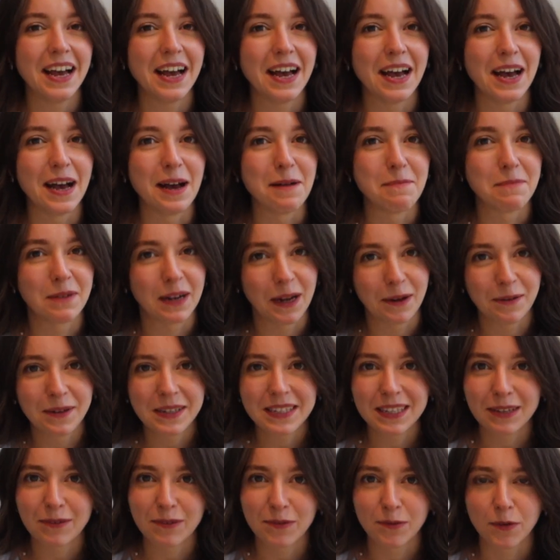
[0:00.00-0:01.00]
but I
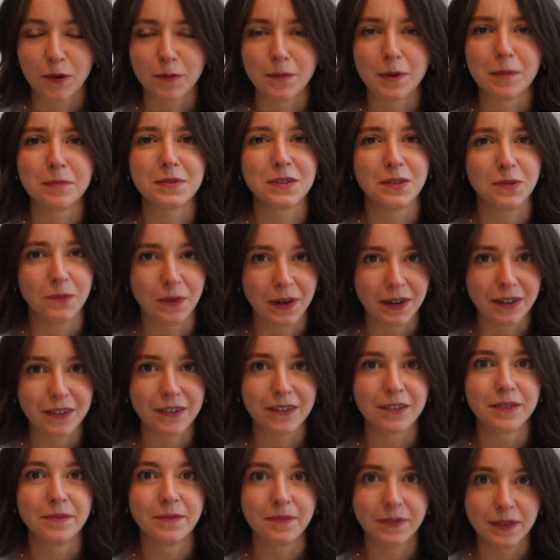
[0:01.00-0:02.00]
always think warm-ups, the
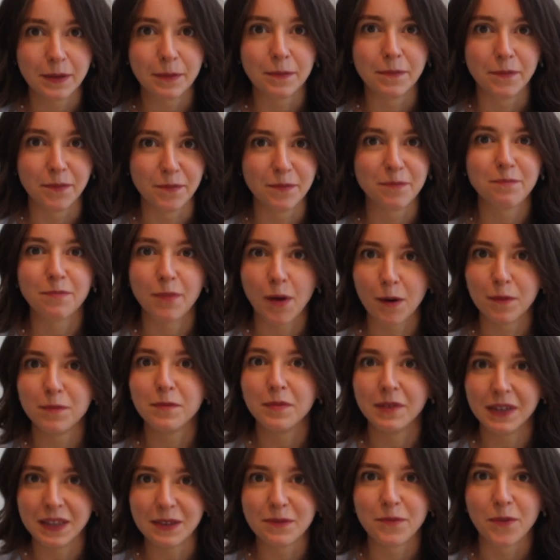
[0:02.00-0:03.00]
weirder,
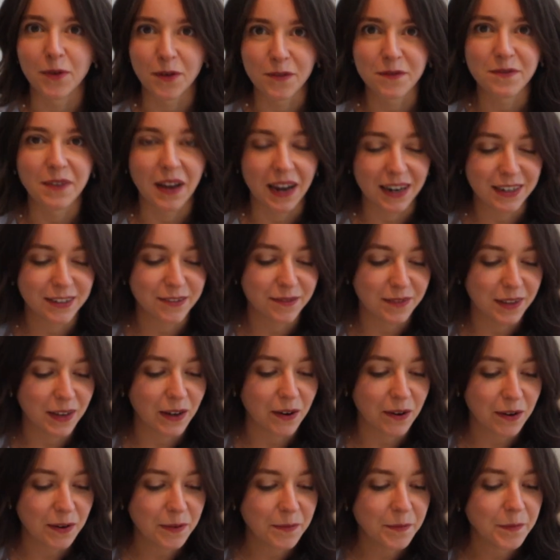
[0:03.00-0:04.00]
probably the more effective they
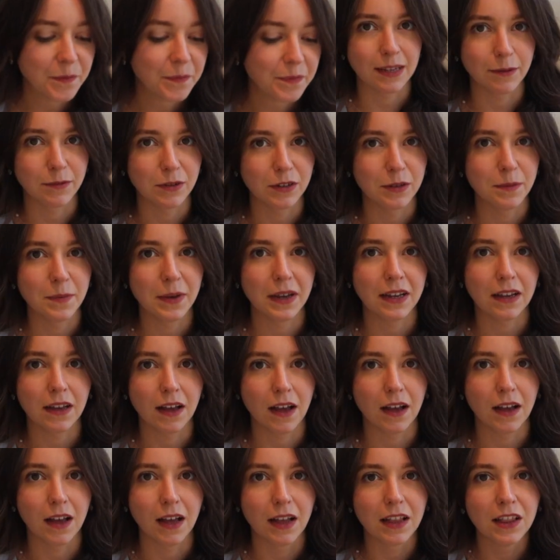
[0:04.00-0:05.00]
are. So I'm going to
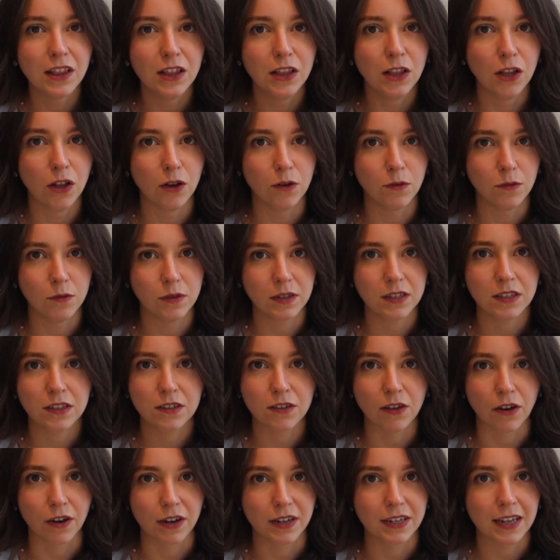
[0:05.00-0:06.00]
make a lowest
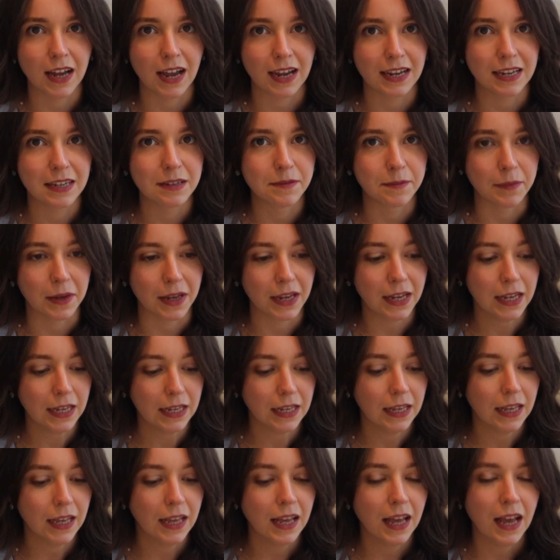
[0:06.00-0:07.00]
sound I can
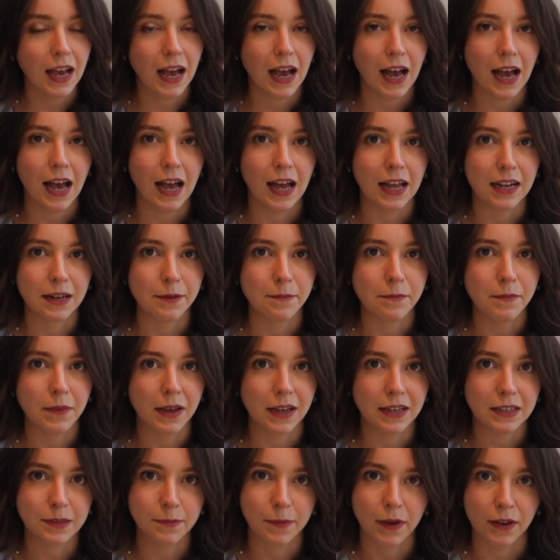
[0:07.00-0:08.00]
make, and it
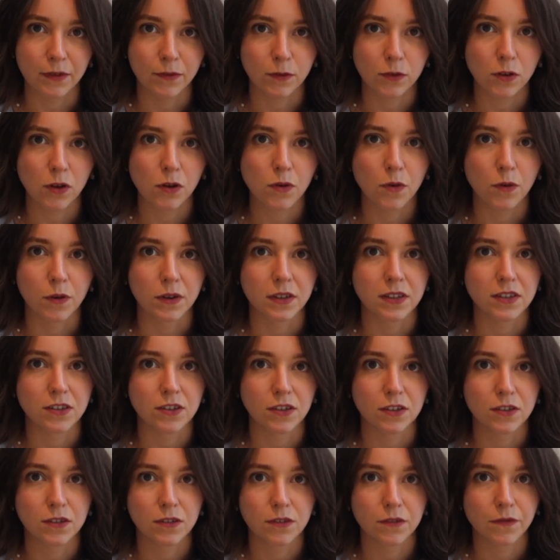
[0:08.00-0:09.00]
makes my vocal cords
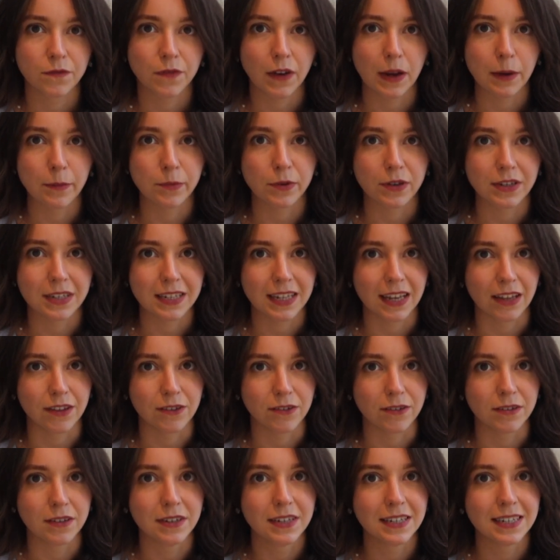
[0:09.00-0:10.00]
just vibrate
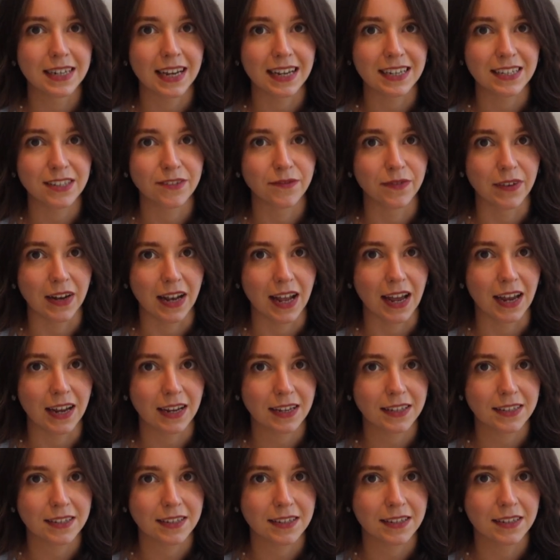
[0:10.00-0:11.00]
together nice and
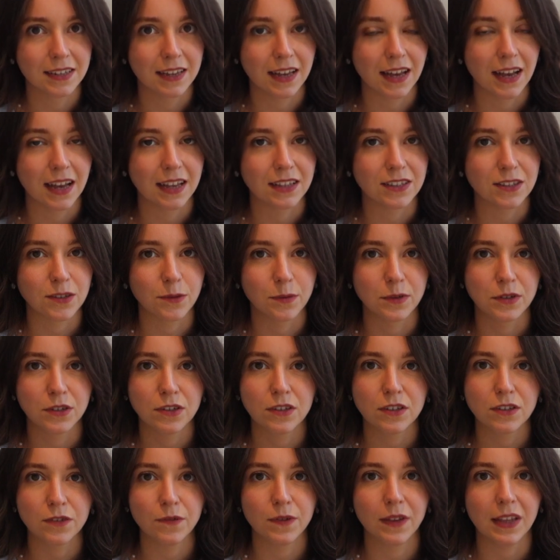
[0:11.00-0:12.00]
relaxed. And so it's
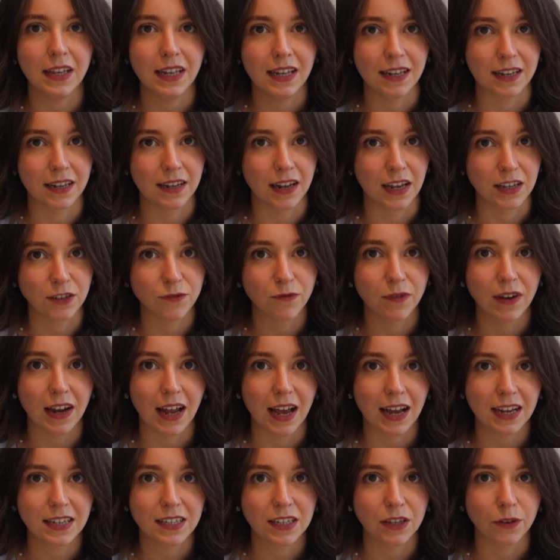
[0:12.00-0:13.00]
just a really nice
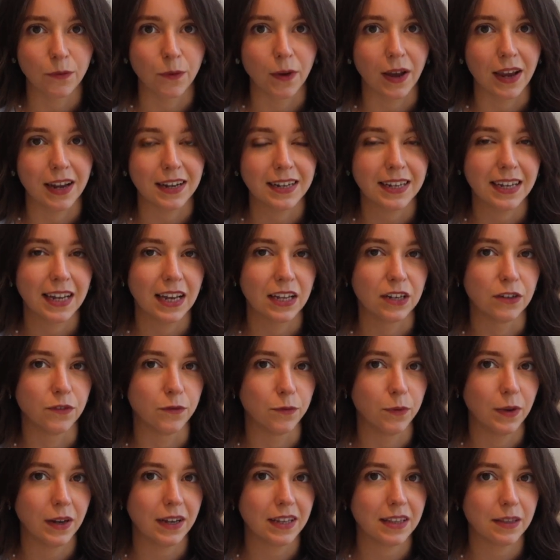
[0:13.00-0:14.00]
relaxing way to kind
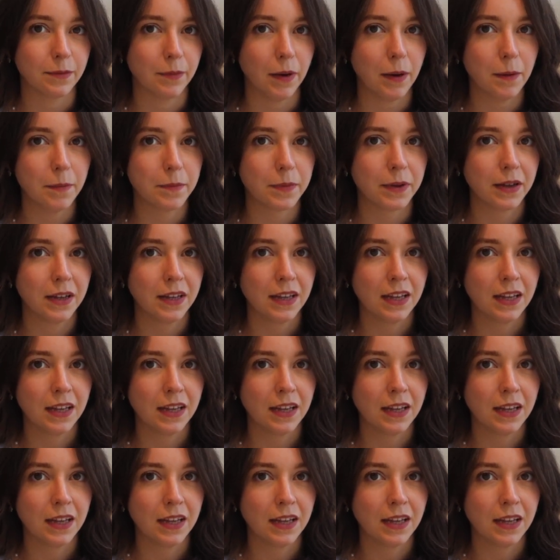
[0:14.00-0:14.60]
of wake them up.